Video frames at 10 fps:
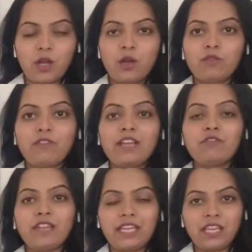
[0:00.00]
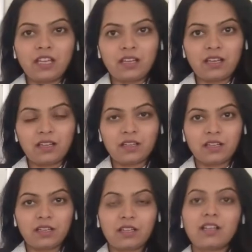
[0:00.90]
When we
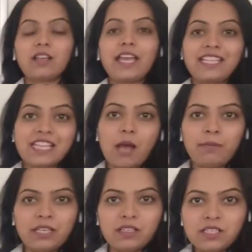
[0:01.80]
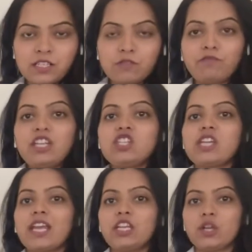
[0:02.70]
examiners, we
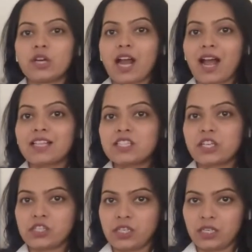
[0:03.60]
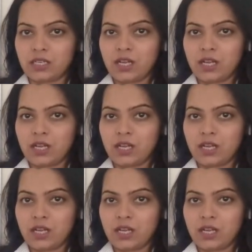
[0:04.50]
check your answer sheet,